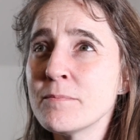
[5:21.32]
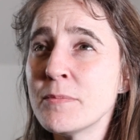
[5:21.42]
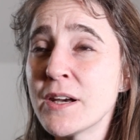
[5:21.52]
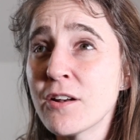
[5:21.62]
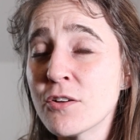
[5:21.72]

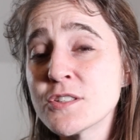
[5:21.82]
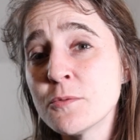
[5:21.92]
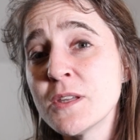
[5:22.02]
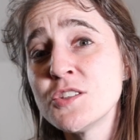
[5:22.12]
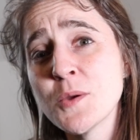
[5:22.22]
But it
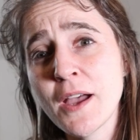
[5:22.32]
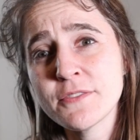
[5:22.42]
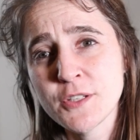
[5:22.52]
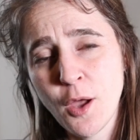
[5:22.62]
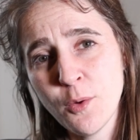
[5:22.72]
also means you
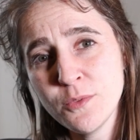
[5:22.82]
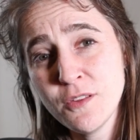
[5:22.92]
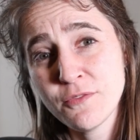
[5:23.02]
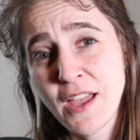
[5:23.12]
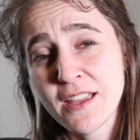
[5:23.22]
have to own
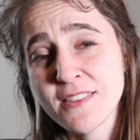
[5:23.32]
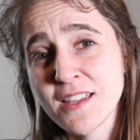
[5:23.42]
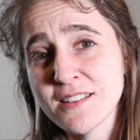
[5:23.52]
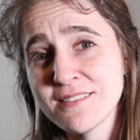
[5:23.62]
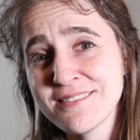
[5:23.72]
the fact that